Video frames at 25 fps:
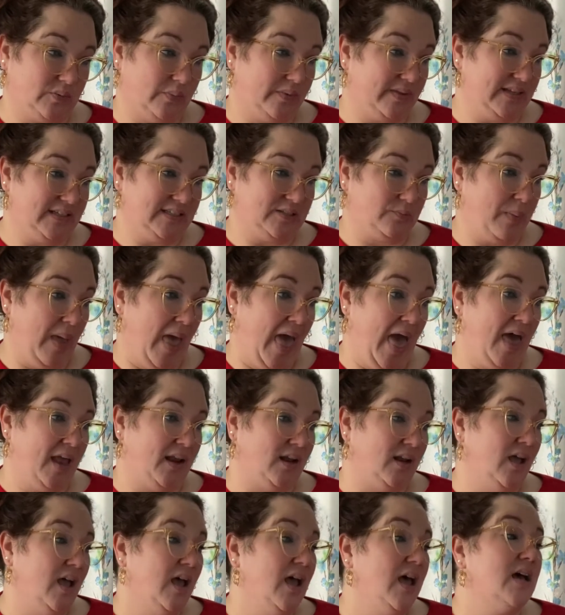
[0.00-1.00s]
with his
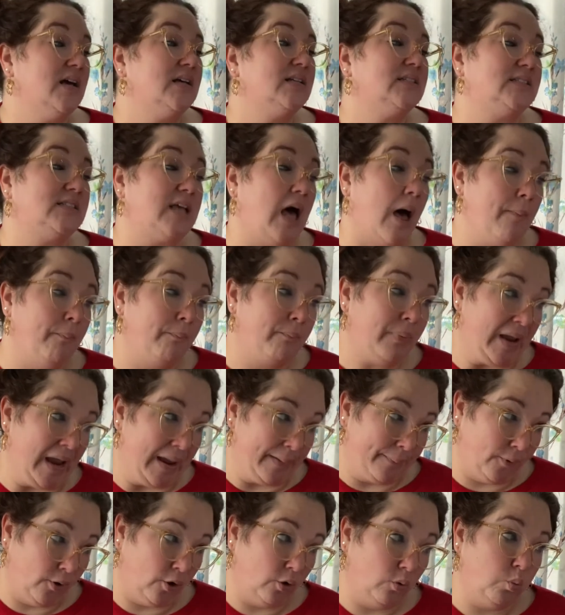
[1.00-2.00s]
pen. Some
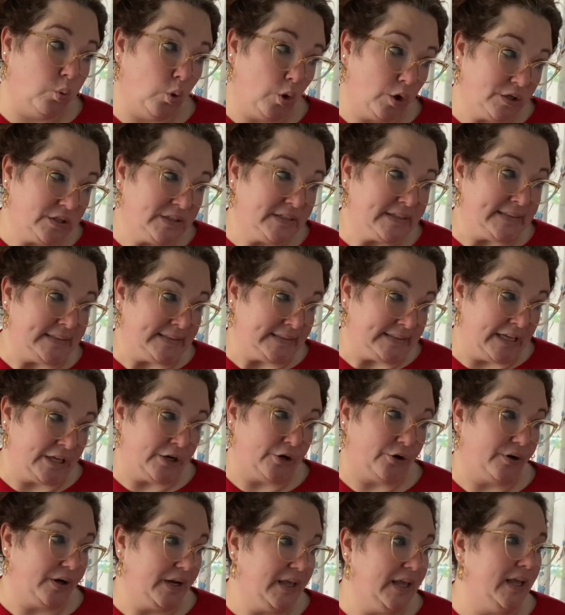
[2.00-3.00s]
people would
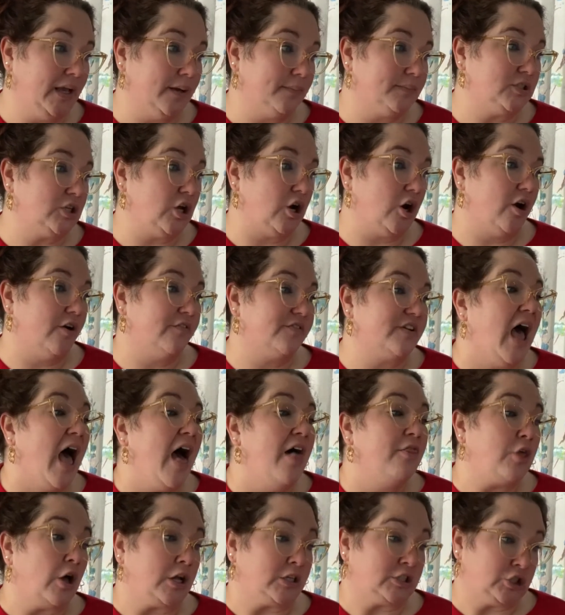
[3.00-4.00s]
consider, he observed,
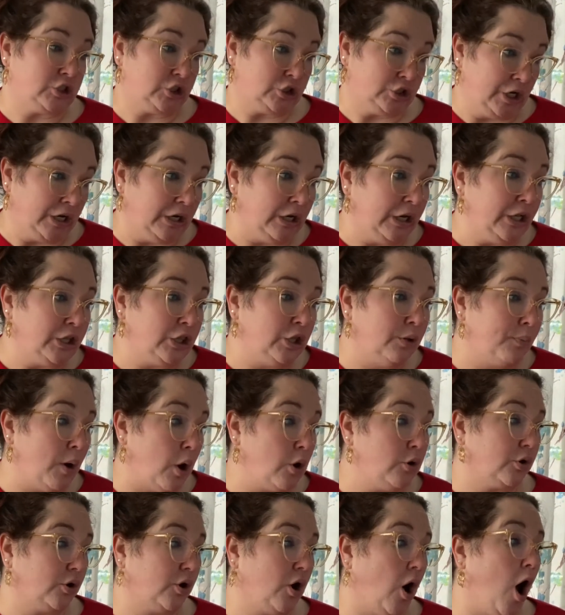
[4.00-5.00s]
that stealing the
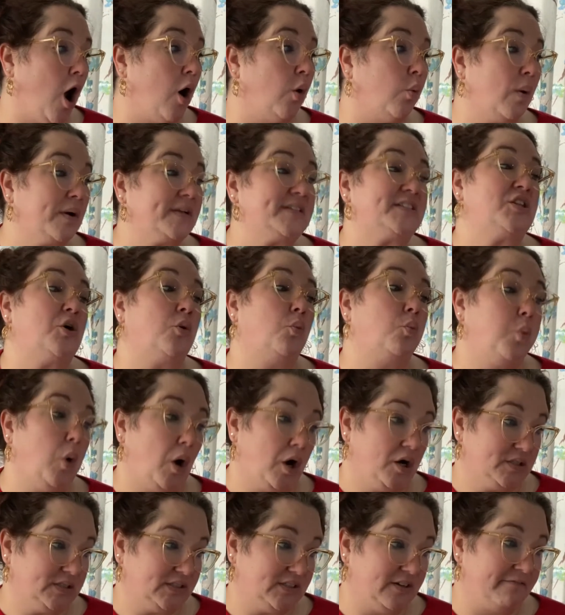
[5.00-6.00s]
motor car was the
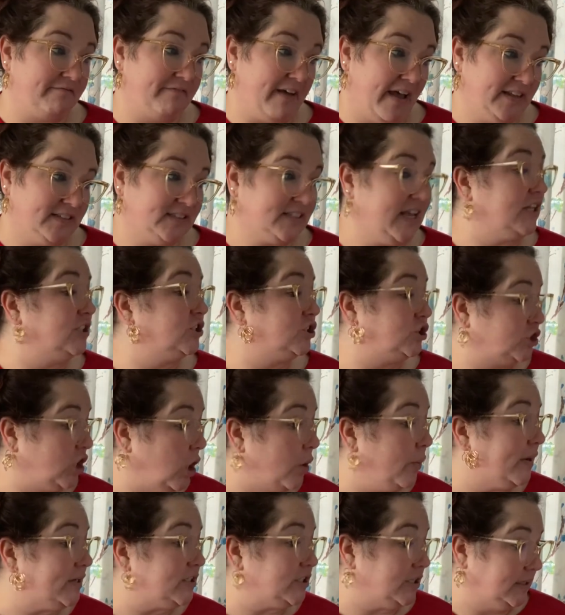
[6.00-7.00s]
worst offense, and
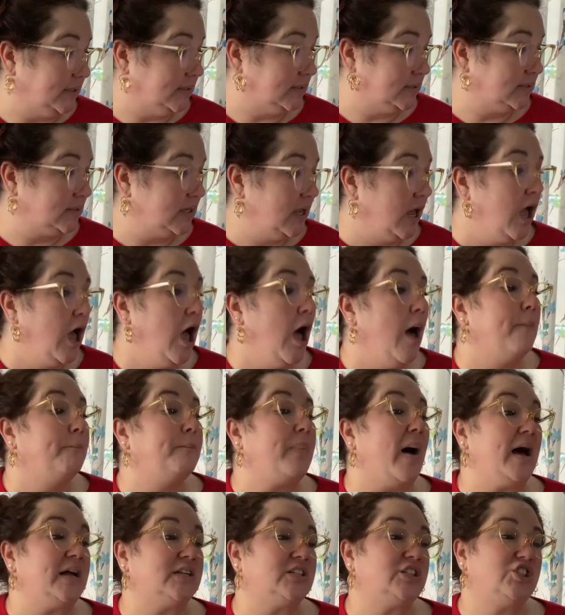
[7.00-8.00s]
so it is.
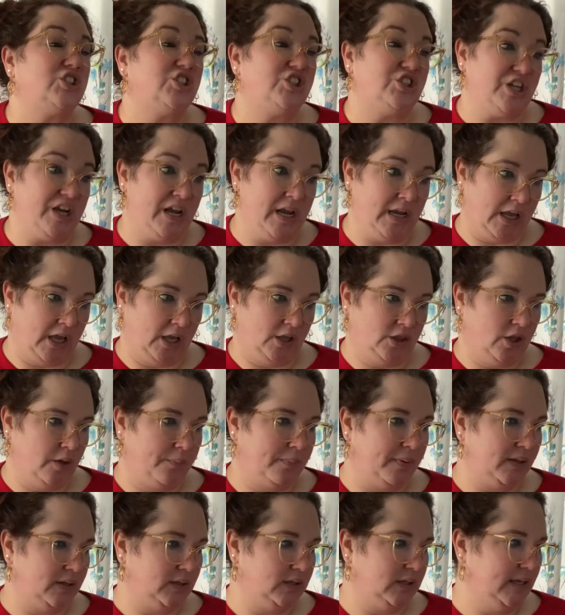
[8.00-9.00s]
But cheeking the
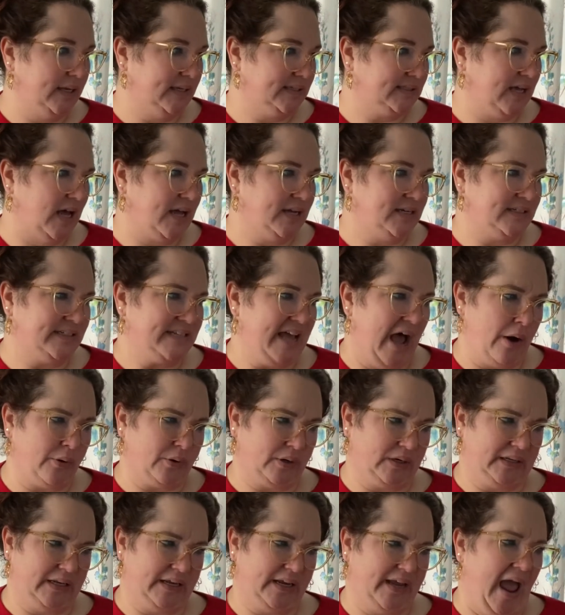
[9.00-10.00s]
police
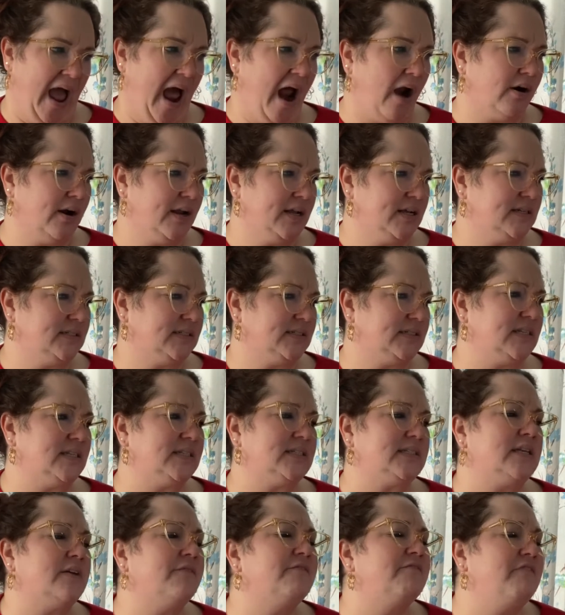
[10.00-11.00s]
undoubtedly carries the
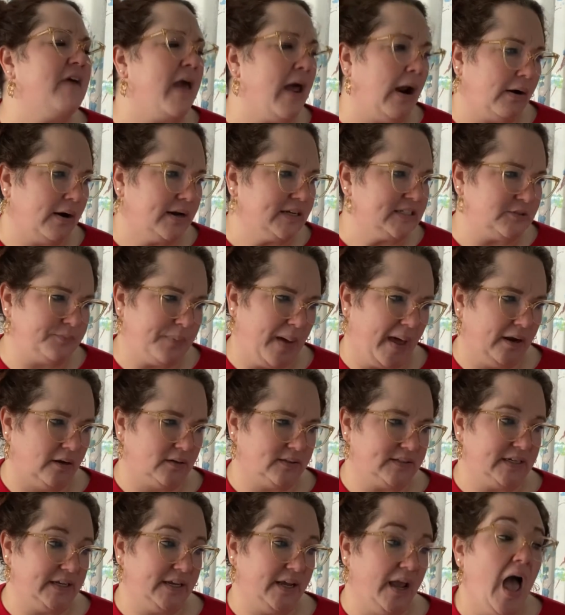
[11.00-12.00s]
severest
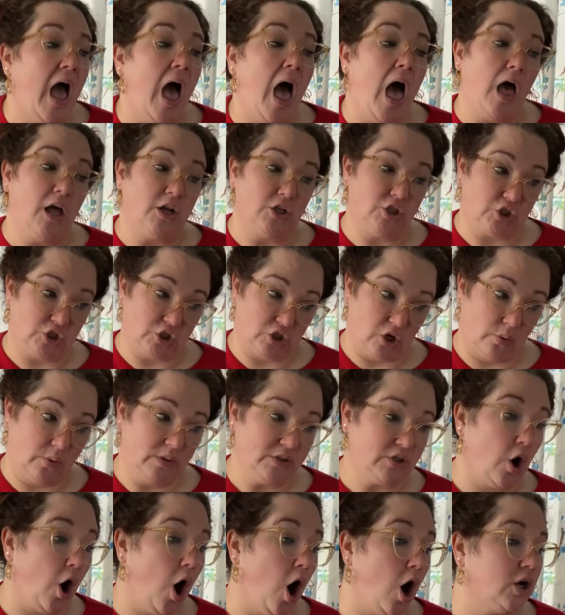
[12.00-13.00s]
penalty, and so
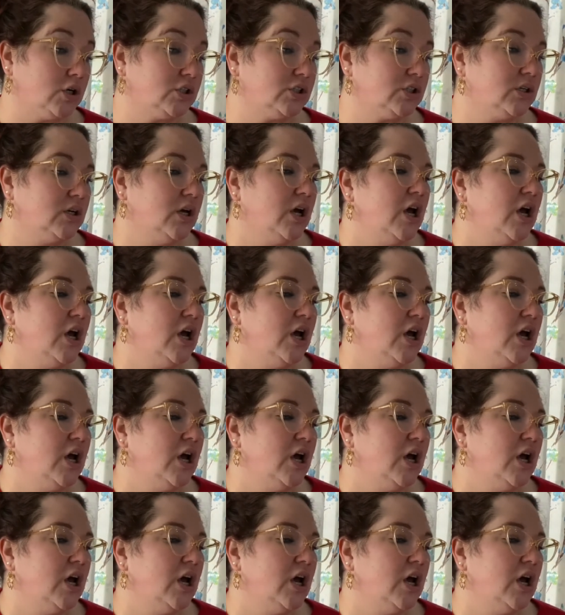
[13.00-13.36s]
it ought.